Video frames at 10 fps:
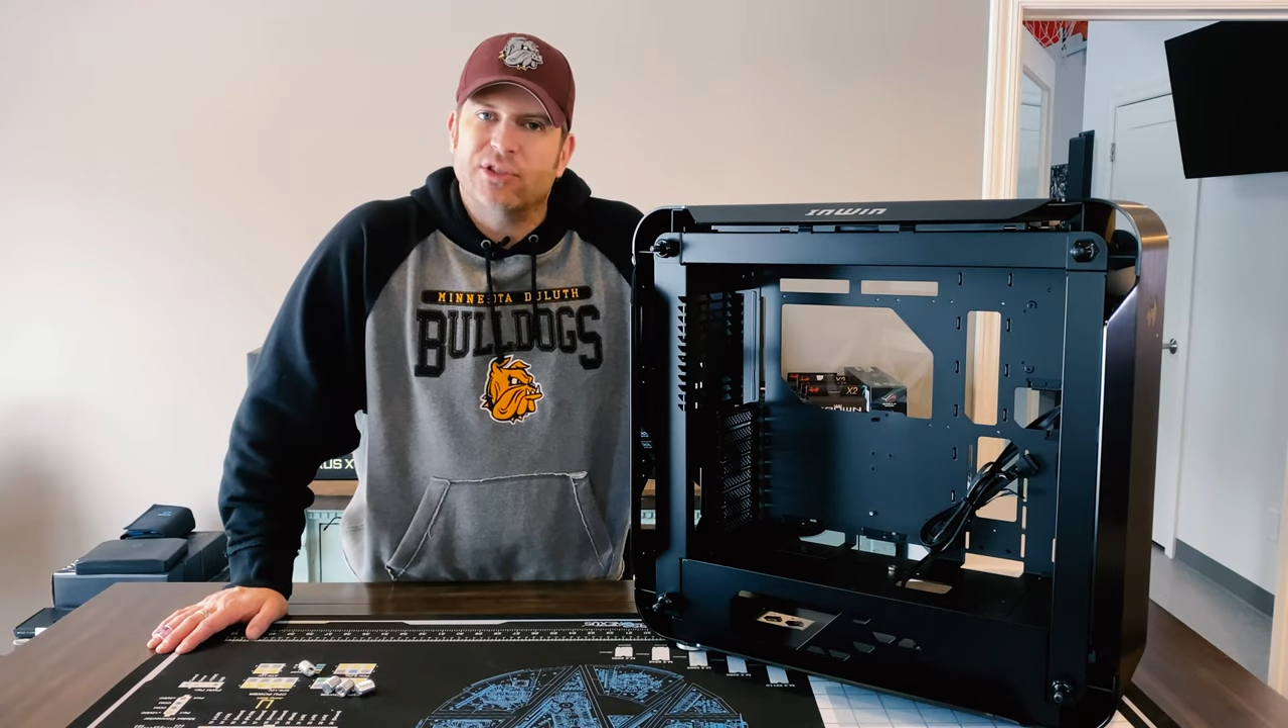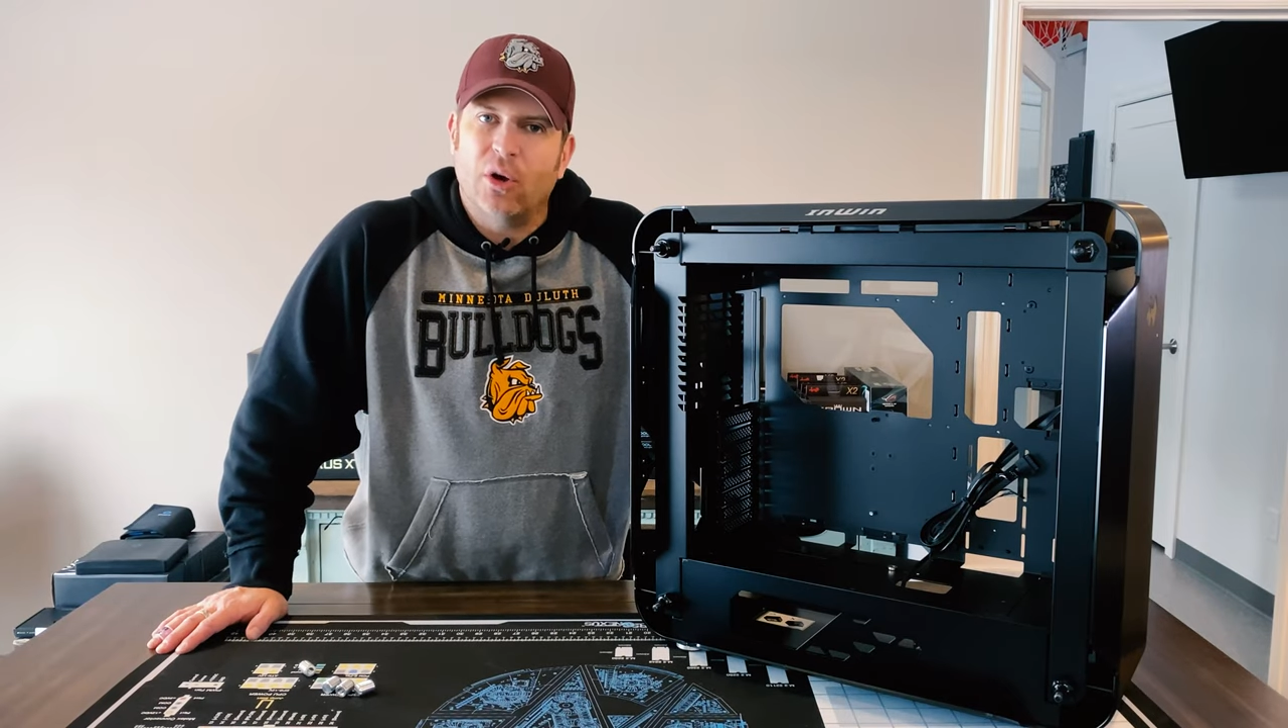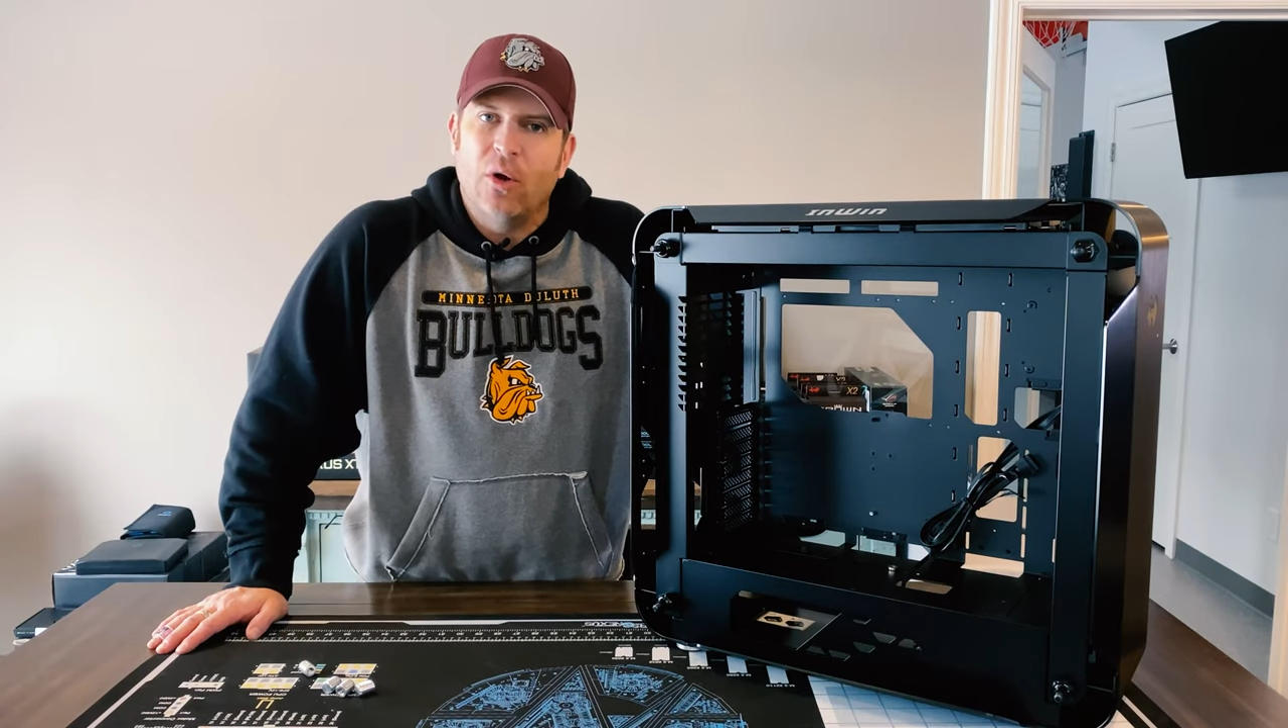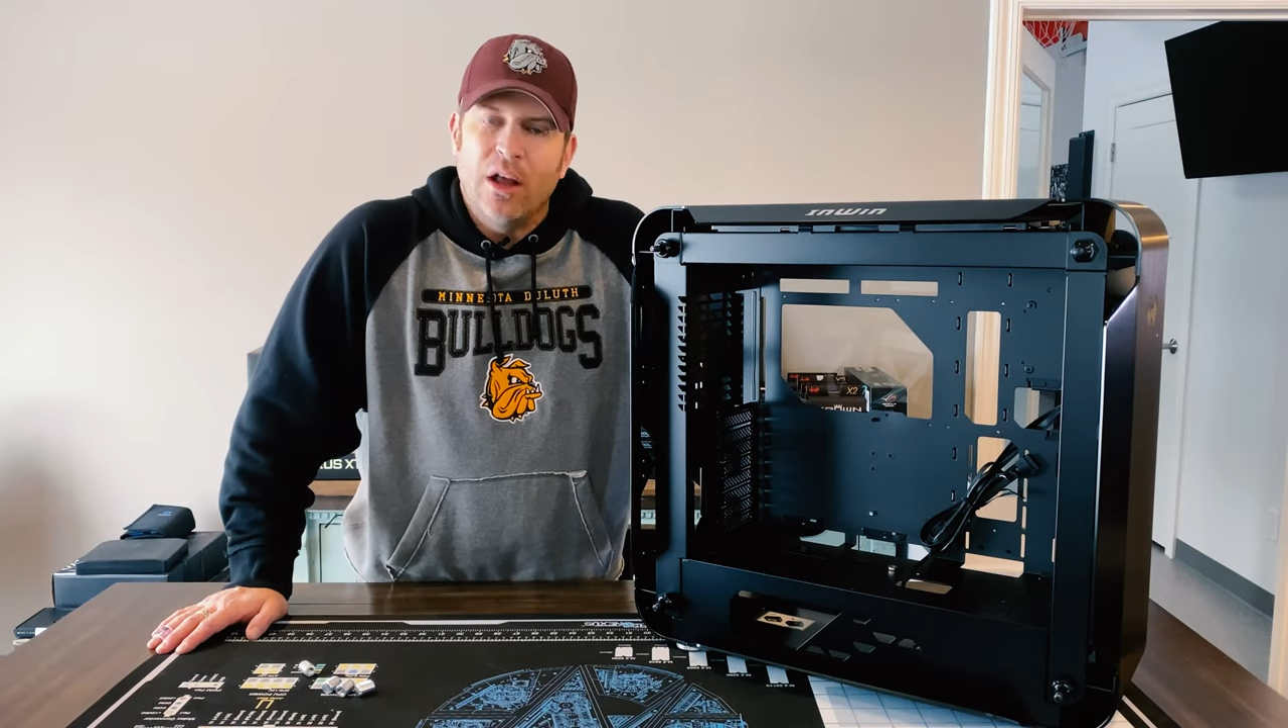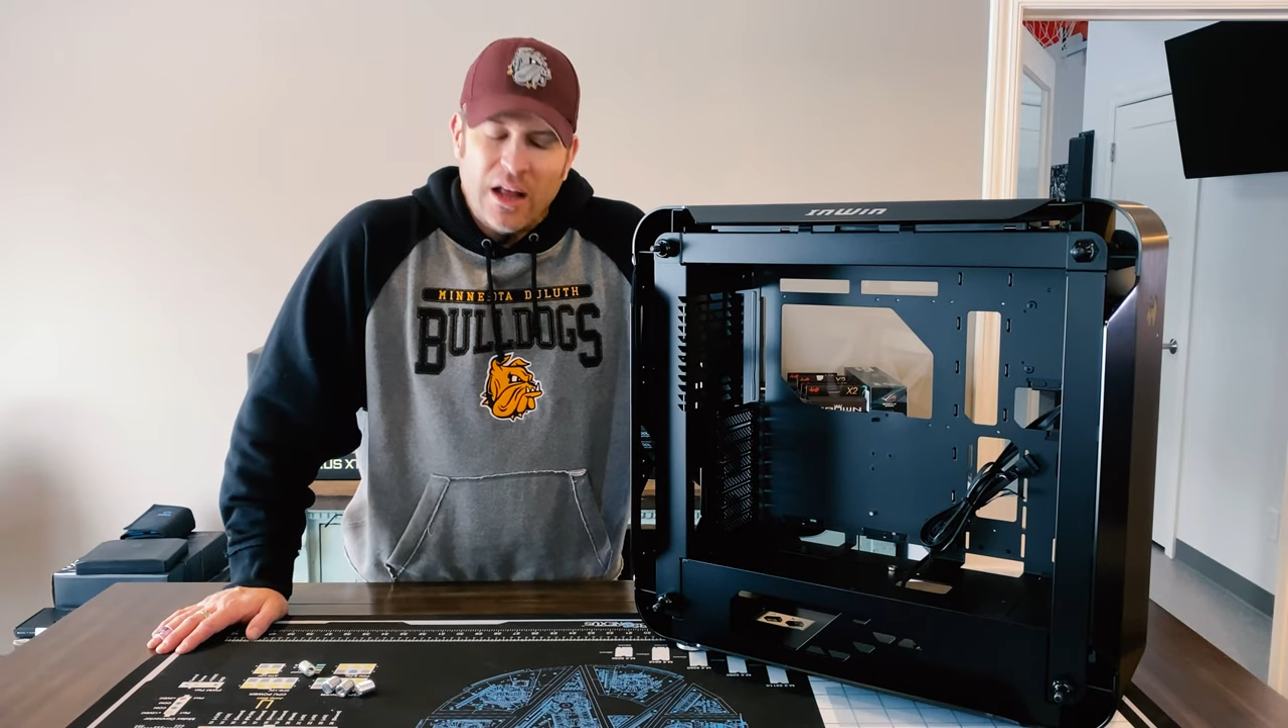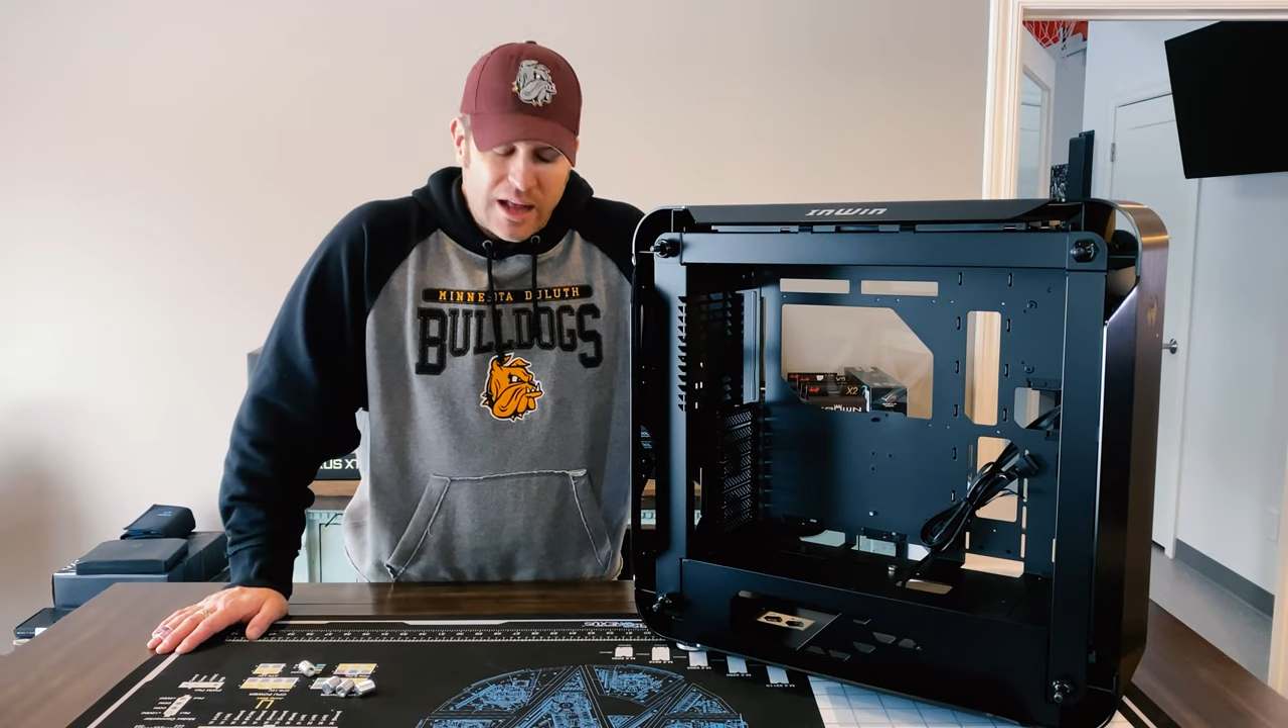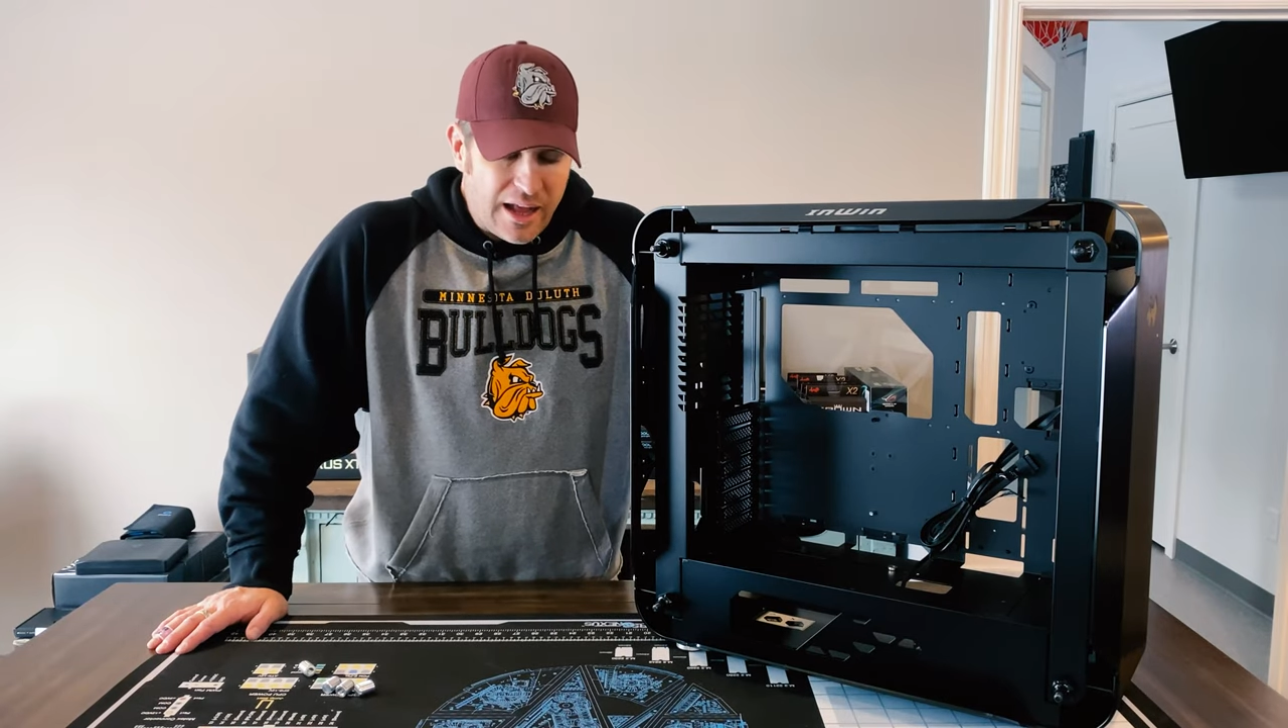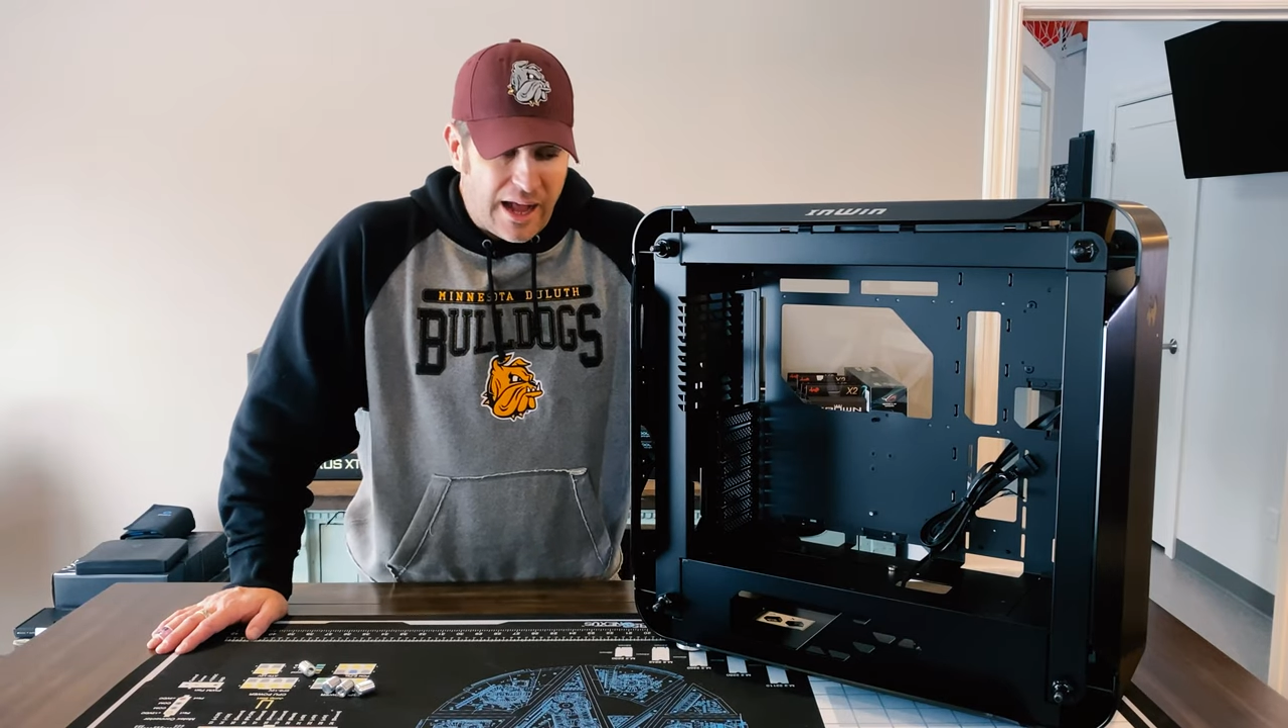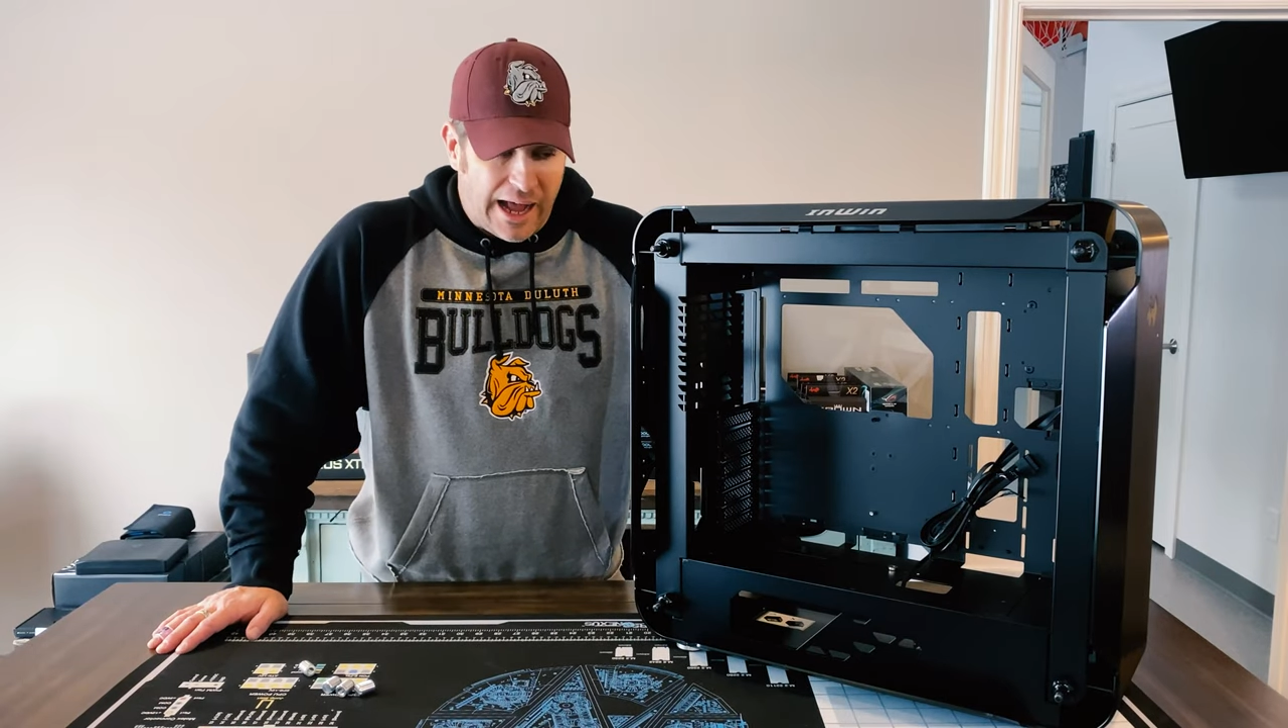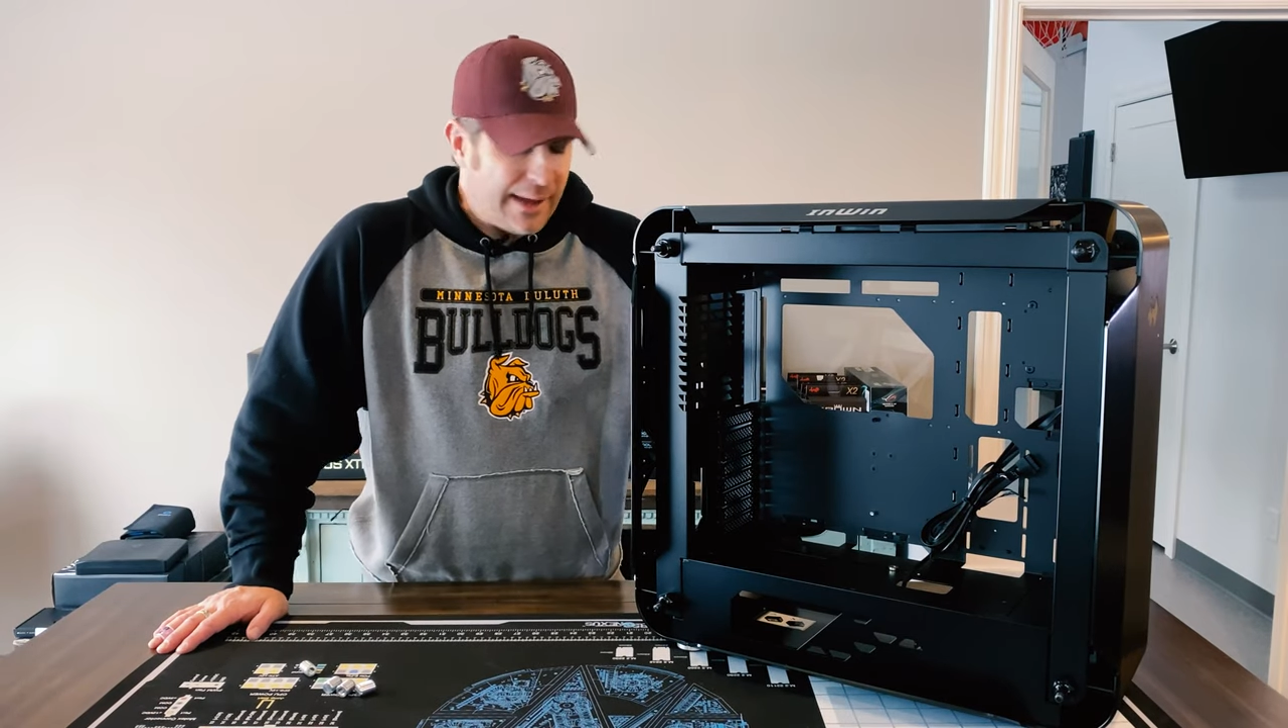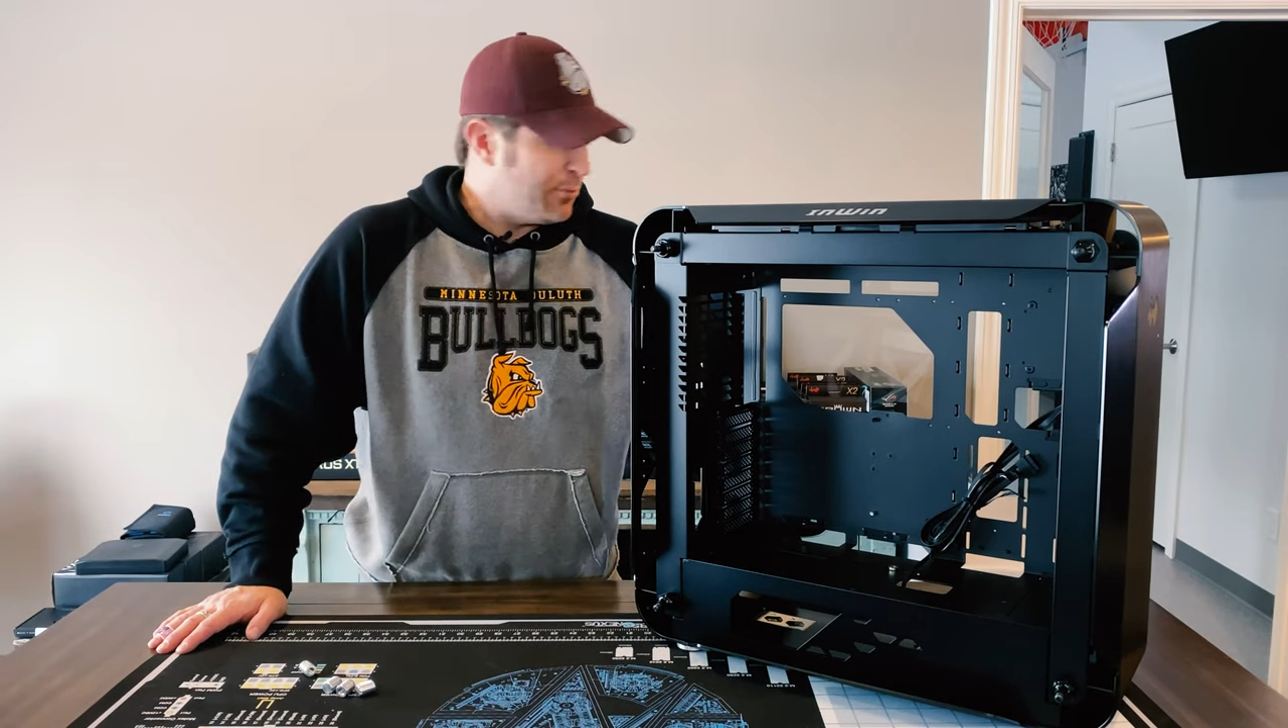So I